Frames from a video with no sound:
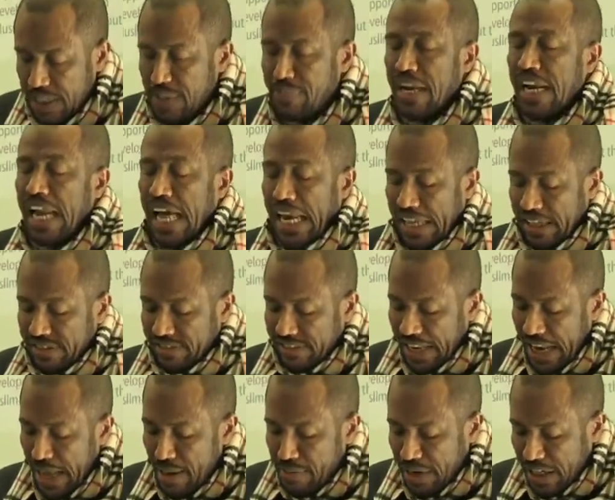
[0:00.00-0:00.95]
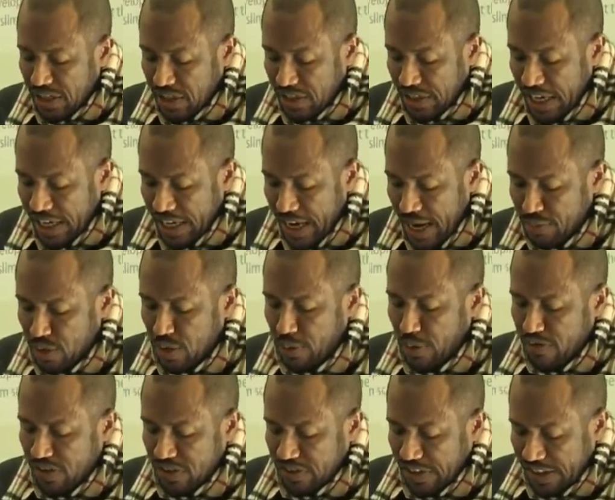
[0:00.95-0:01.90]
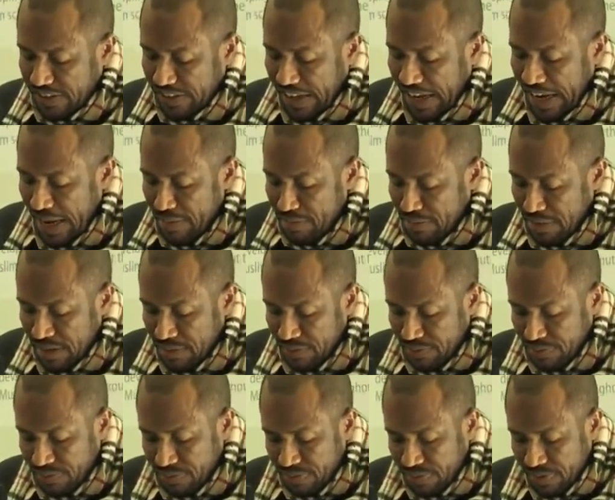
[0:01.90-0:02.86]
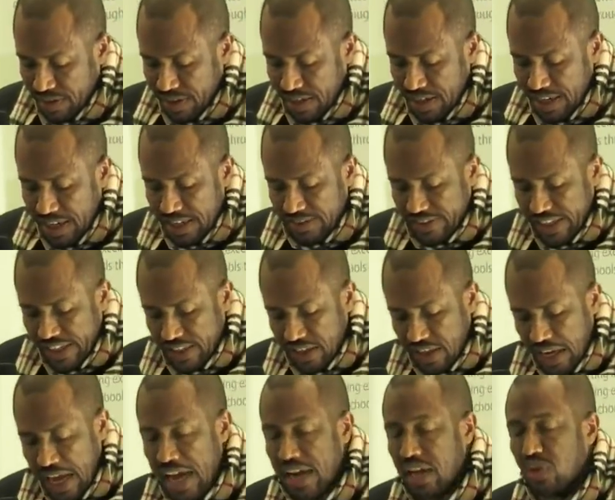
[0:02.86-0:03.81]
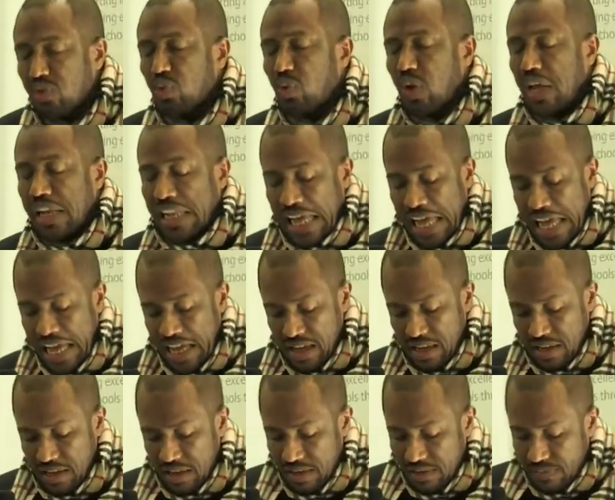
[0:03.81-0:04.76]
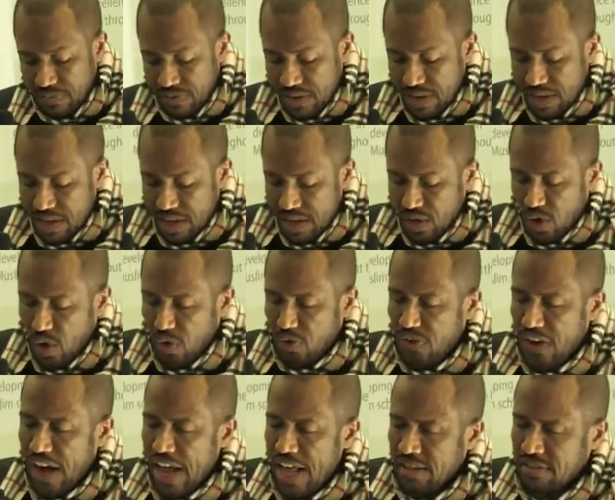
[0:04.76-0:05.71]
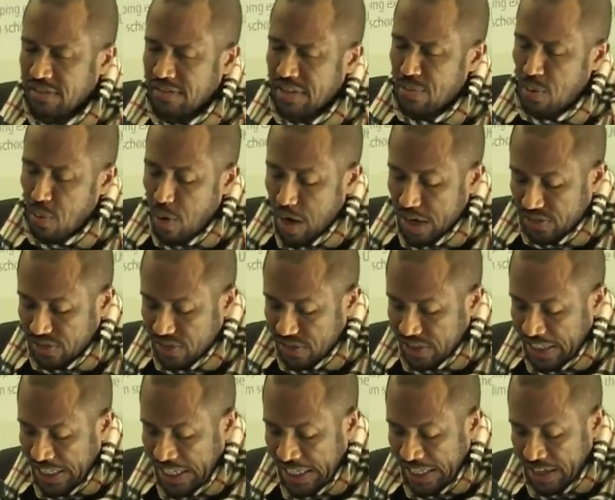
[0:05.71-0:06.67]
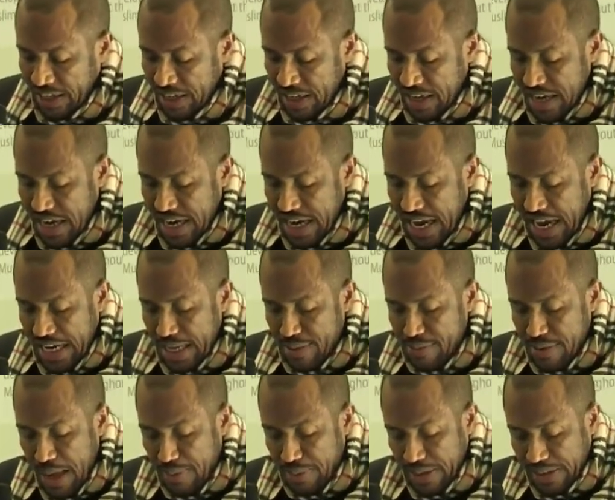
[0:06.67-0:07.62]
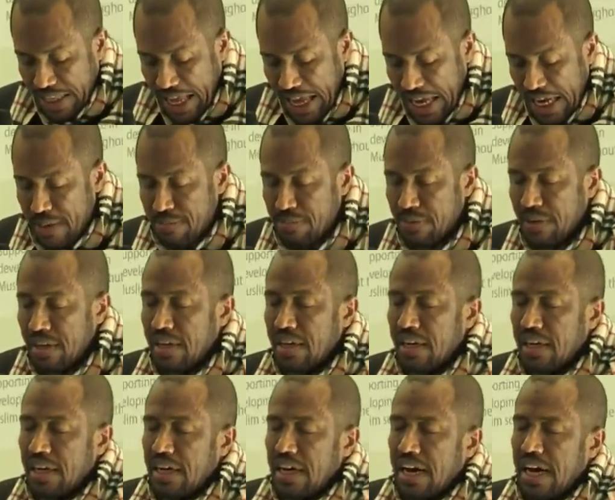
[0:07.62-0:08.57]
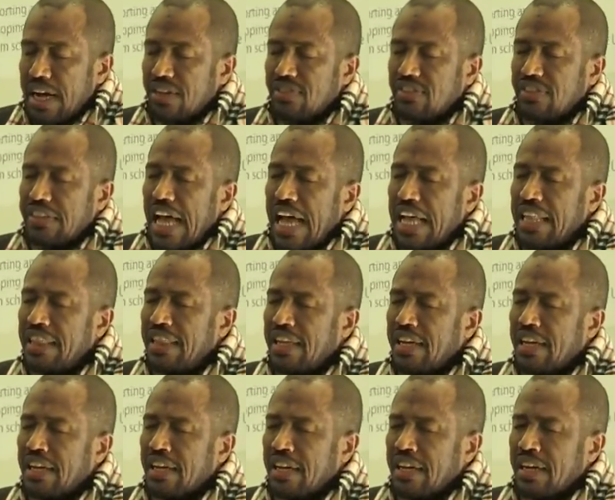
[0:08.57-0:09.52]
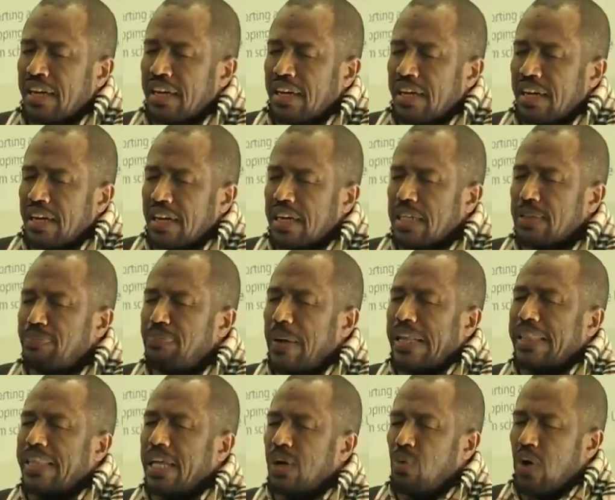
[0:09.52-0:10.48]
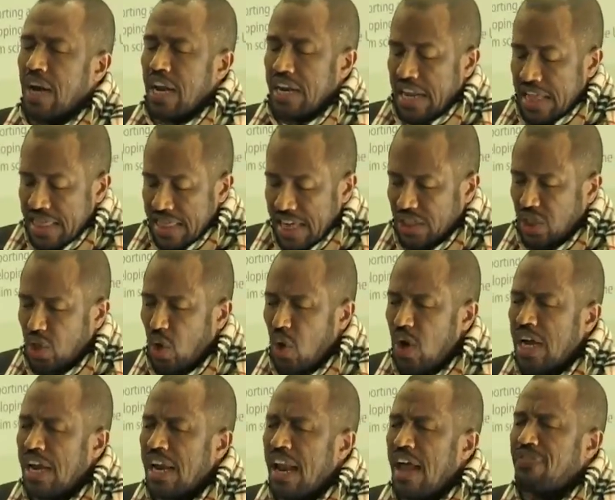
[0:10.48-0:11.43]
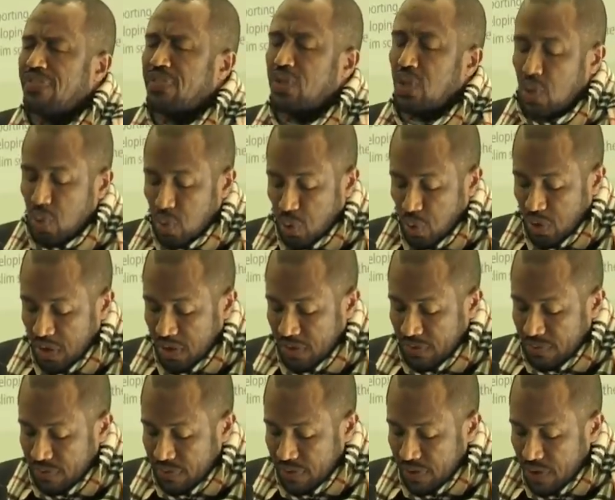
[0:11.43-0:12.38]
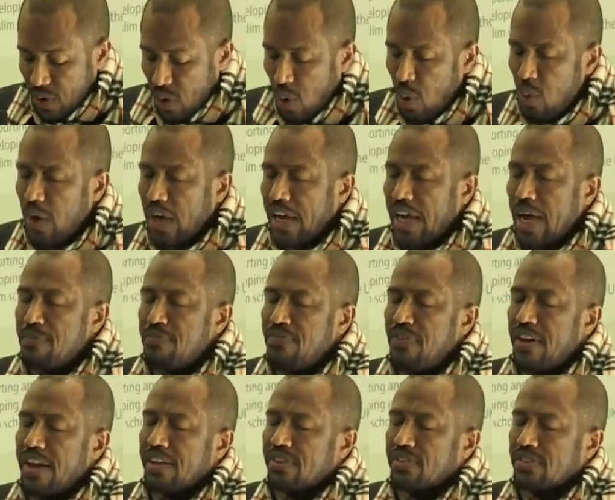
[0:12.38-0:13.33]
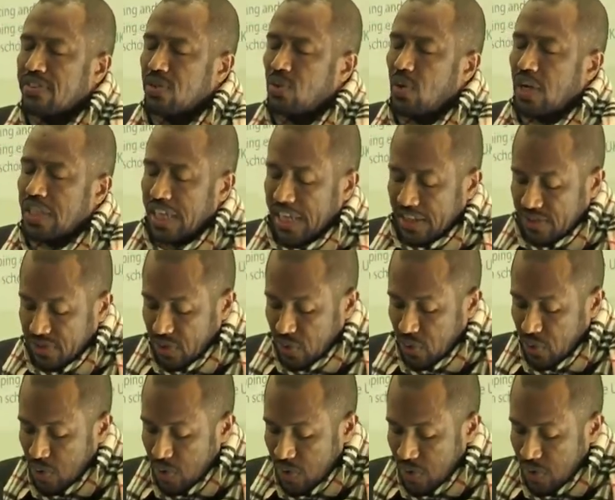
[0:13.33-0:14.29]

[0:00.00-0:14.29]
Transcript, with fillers: Jibril alayhi salam rushed and came to the Prophet and said, Ya Rasulullah, your friends Abu Bakr Siddiq and Ali ibn Abi Talib are standing, respecting one another, showing love to you. Who will come first to address you?